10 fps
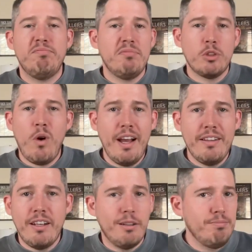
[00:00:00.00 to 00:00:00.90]
It's quiet in
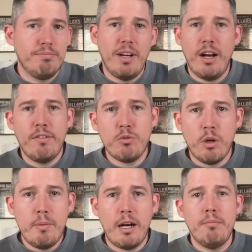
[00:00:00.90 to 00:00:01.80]
there. I don't have to worry
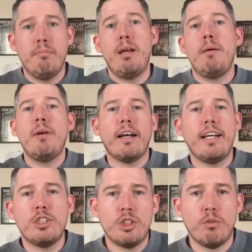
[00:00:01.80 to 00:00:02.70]
about it. Maybe I
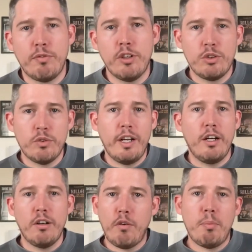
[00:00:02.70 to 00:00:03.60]
catch the
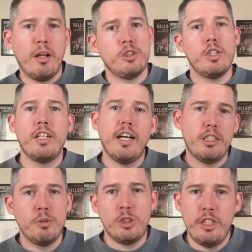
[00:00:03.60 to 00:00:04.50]
refrigerator replenishing the
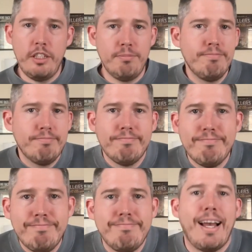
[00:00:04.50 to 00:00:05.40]
ice machine.
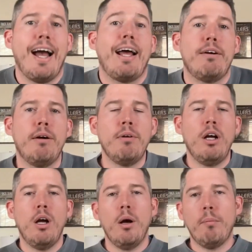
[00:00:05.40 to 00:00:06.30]
I don't know.
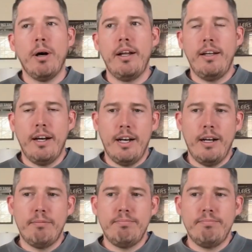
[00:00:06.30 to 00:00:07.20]
But
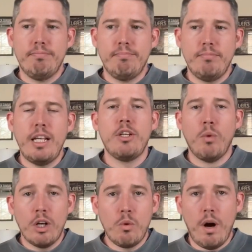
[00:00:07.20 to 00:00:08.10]
yeah, you
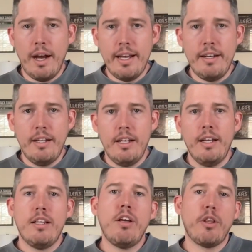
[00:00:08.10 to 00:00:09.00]
want quiet.
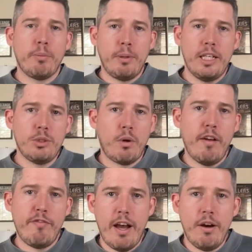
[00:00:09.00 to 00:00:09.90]
The other place where I
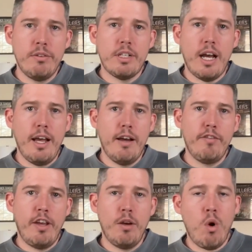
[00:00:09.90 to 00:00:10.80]
found I
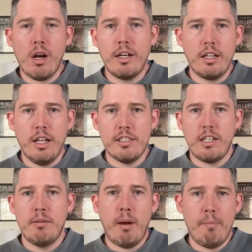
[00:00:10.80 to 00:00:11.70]
have a walk-in
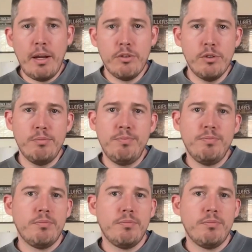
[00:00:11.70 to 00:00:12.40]
closet in my bedroom.